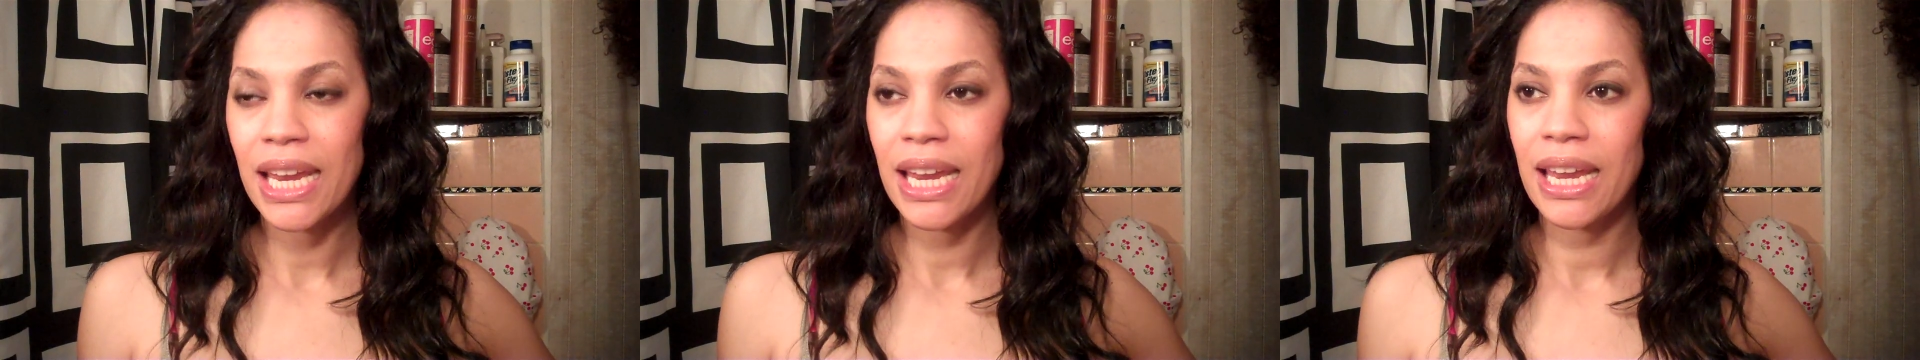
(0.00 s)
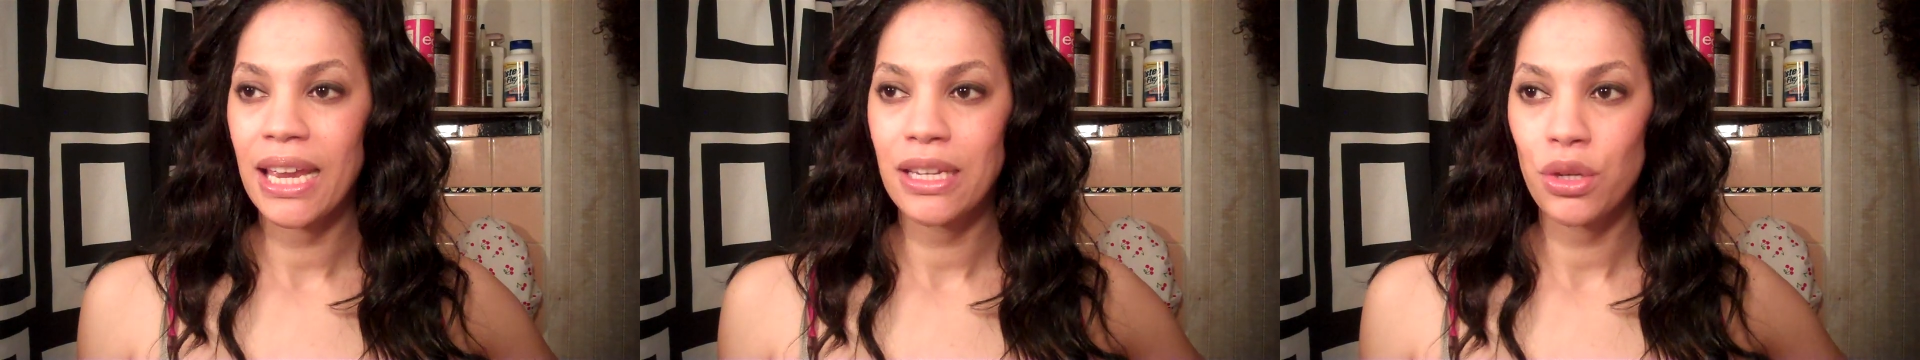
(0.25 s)

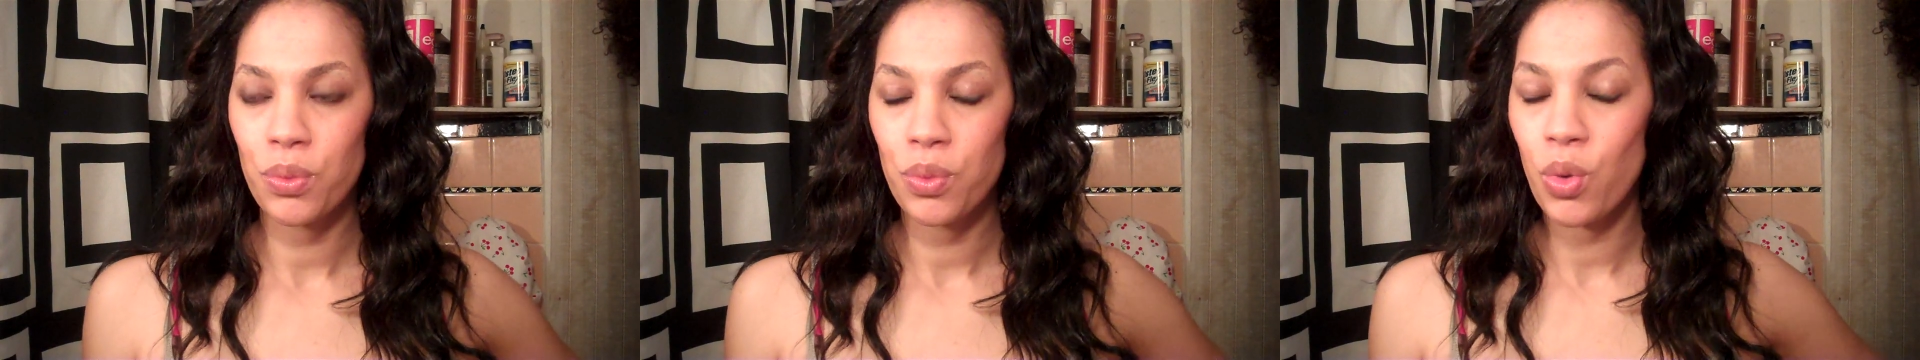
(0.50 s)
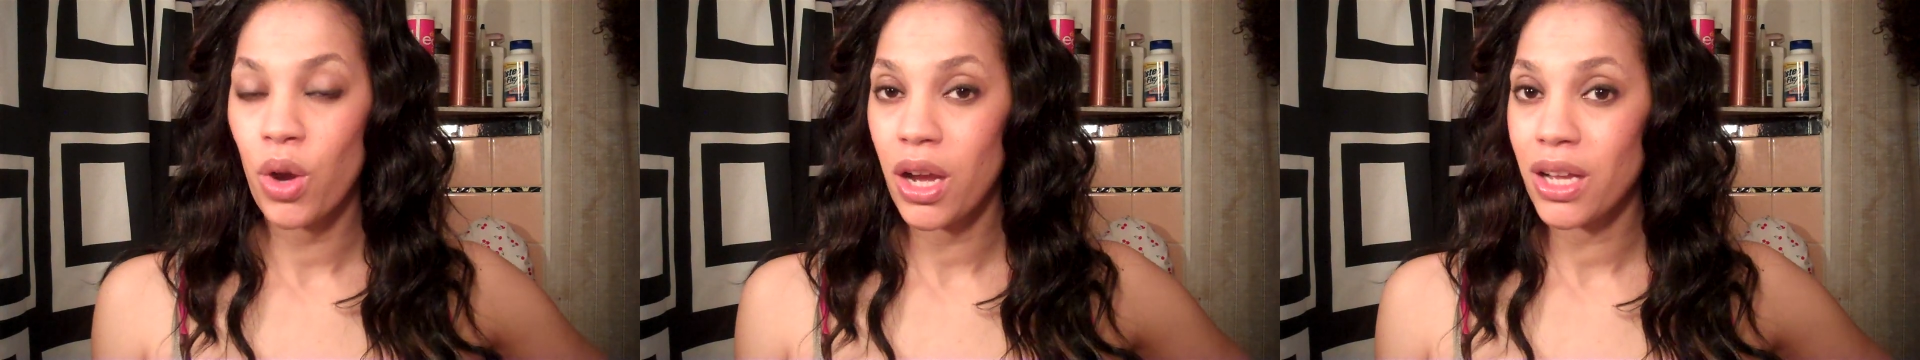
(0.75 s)
and it
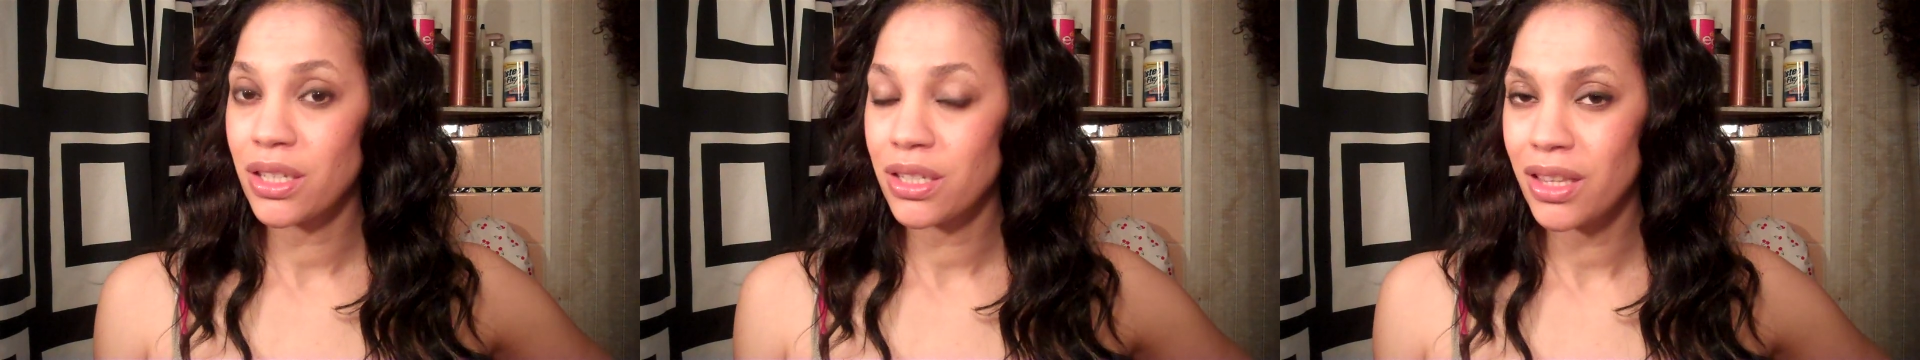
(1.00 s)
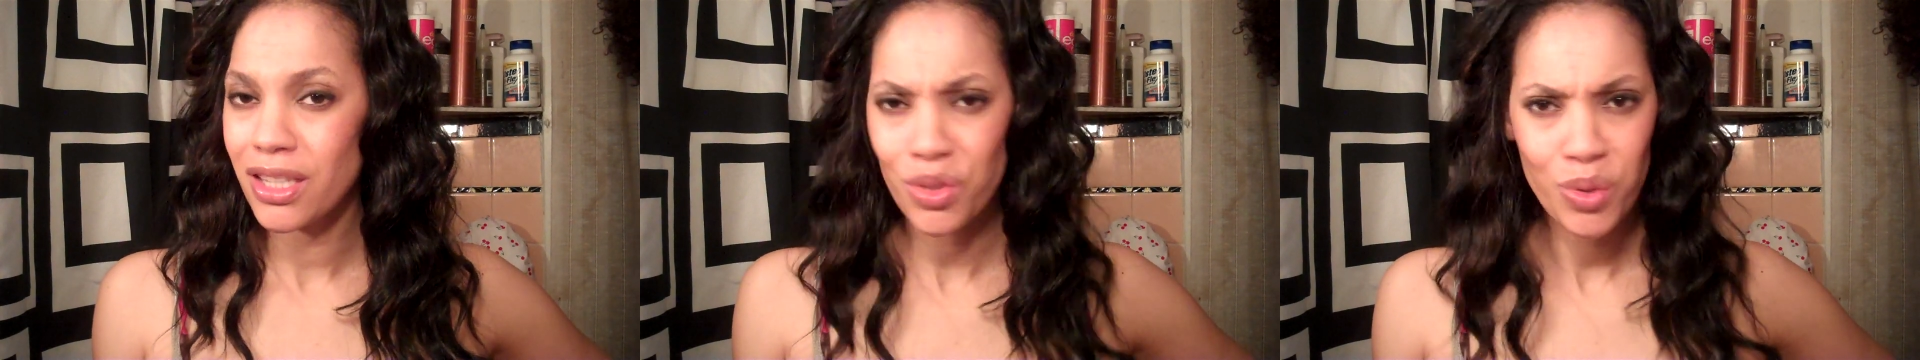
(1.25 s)

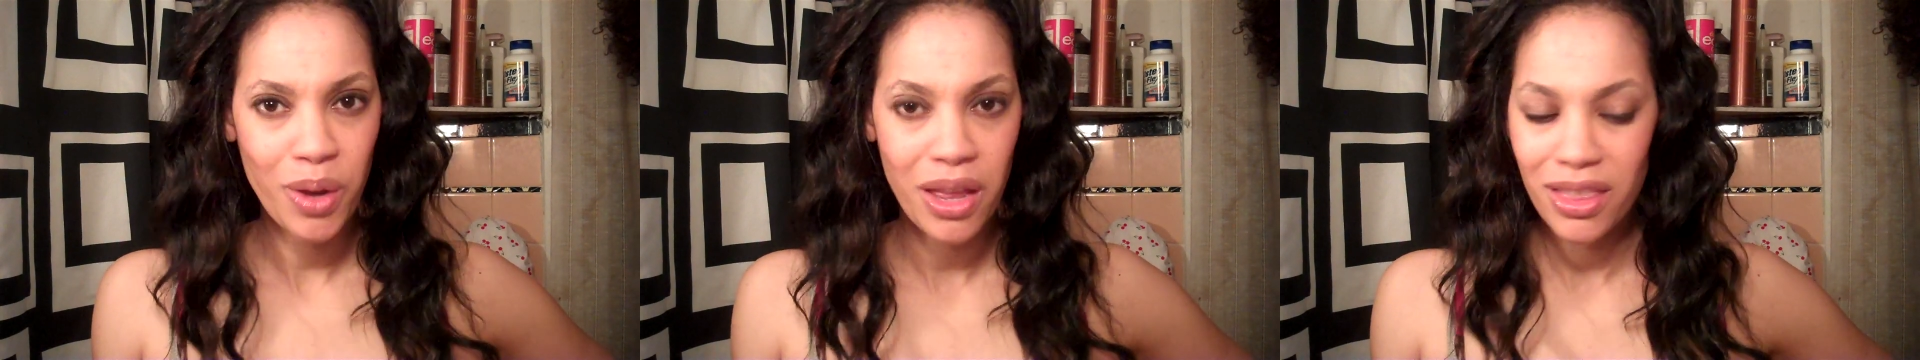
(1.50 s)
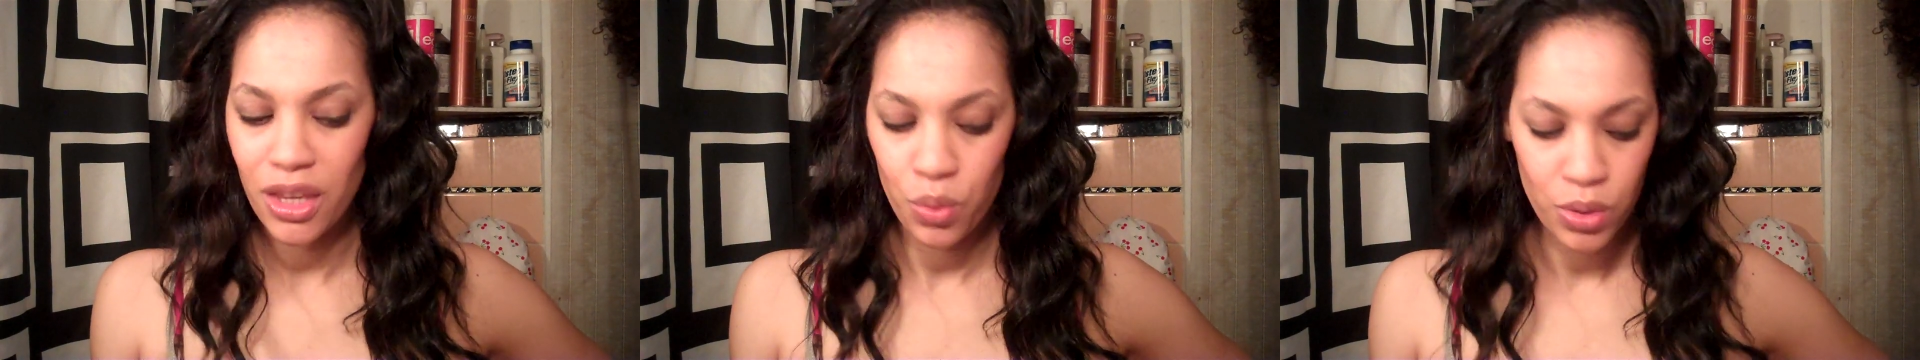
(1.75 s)
was, this wig I
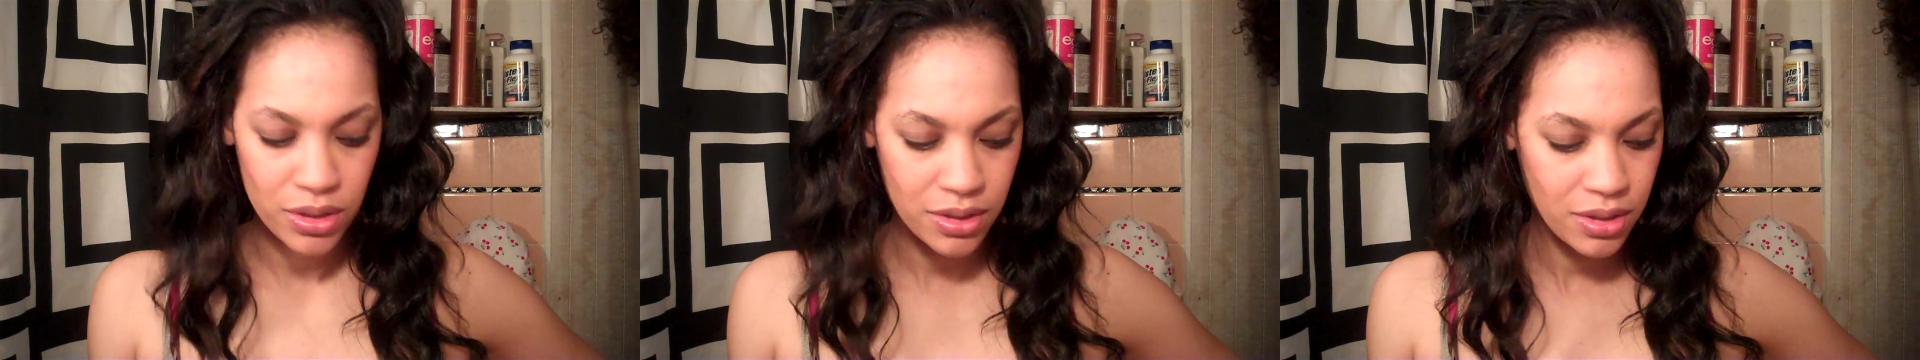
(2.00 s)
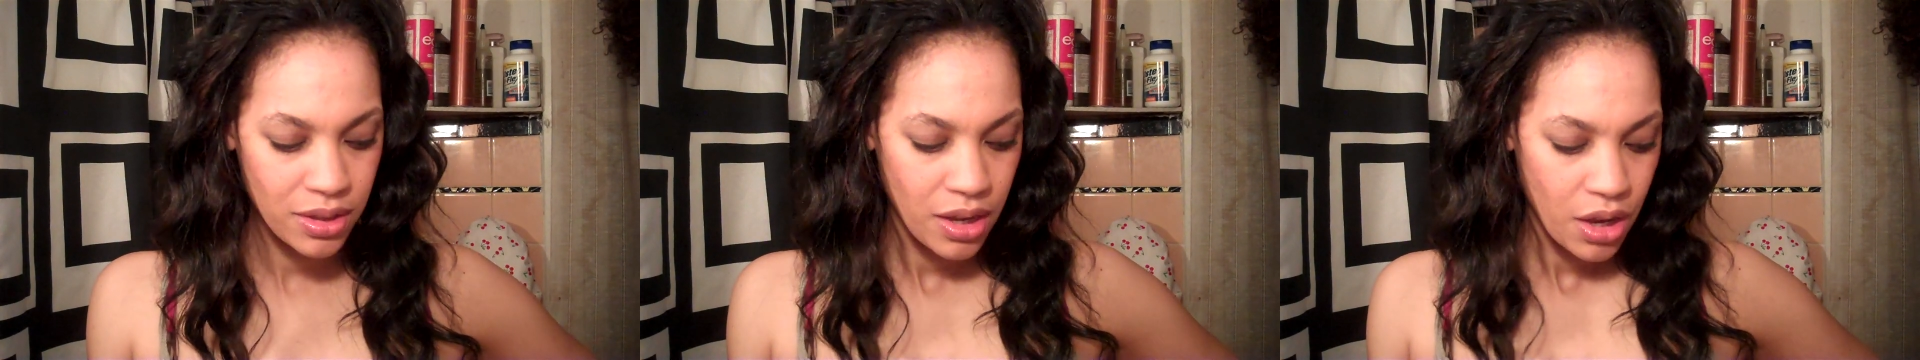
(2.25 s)
think
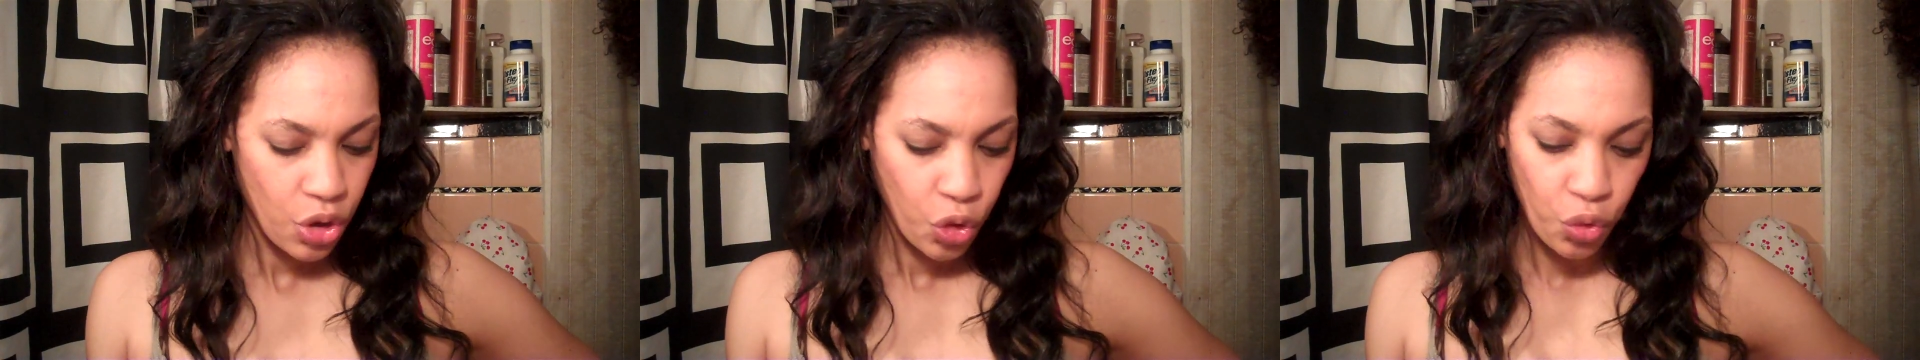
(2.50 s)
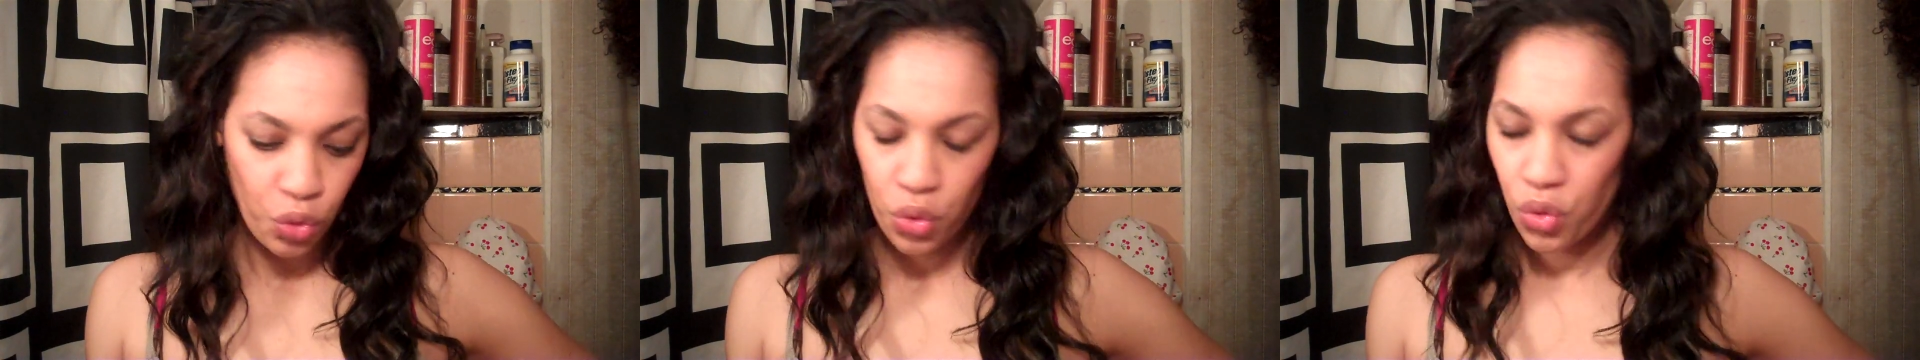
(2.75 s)
was
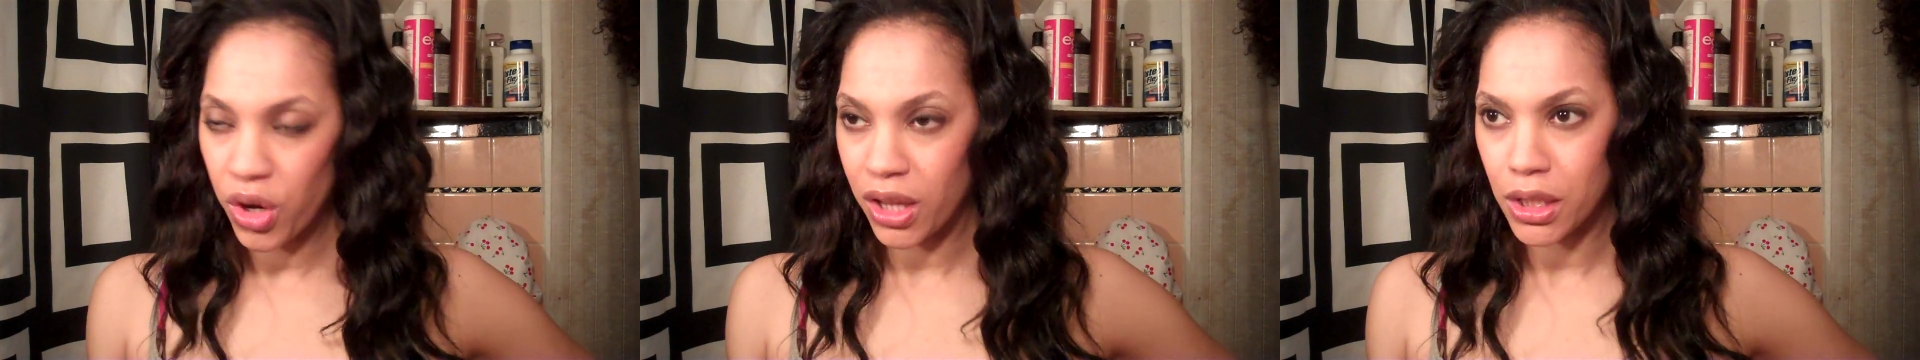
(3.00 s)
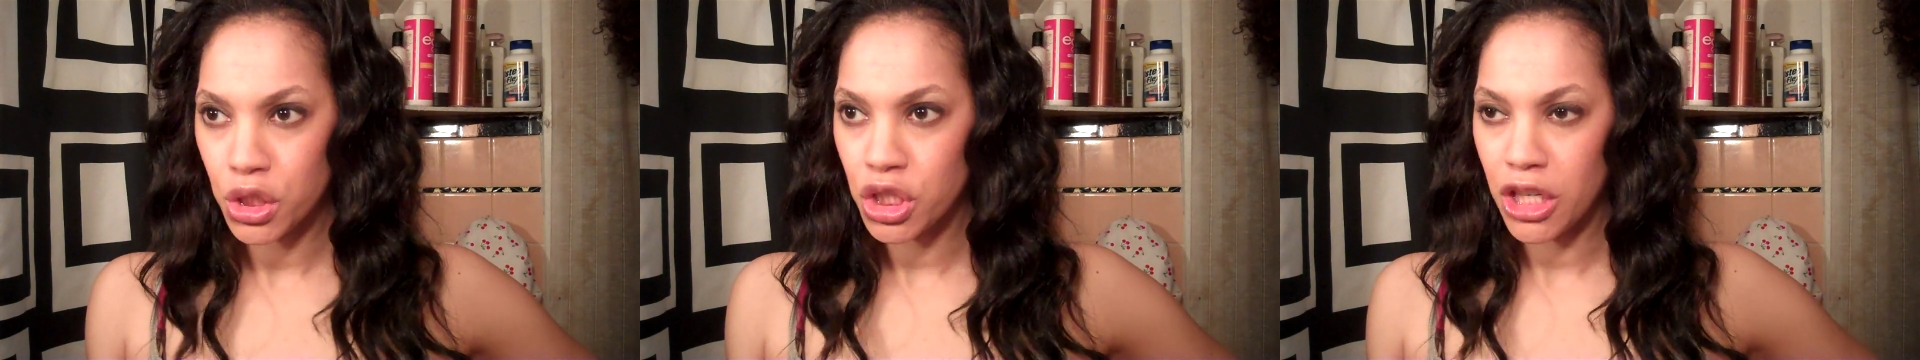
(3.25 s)

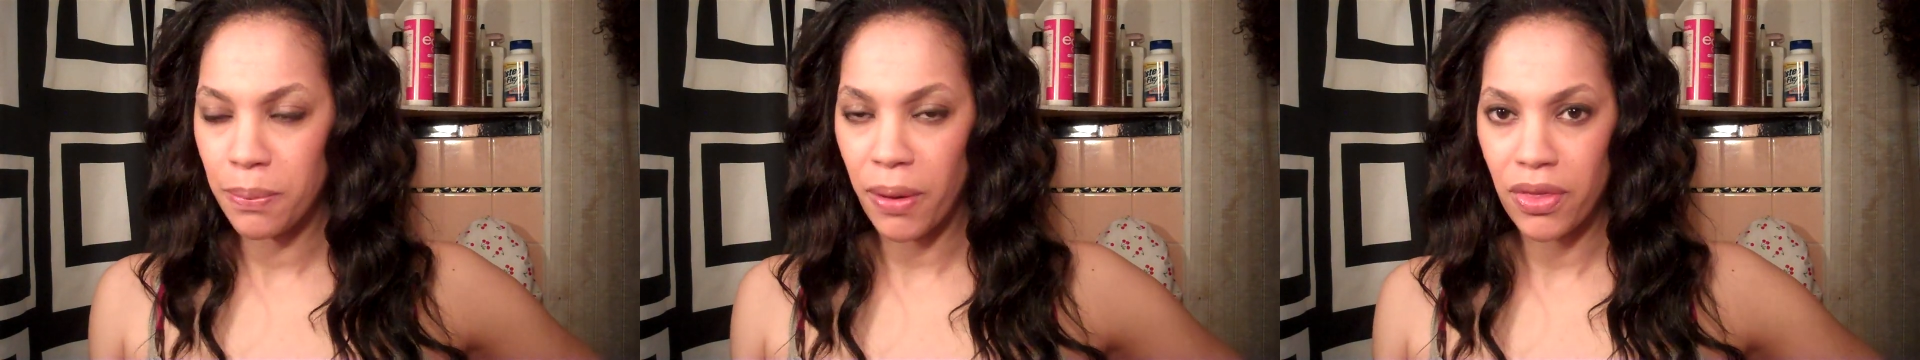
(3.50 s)
really cheap.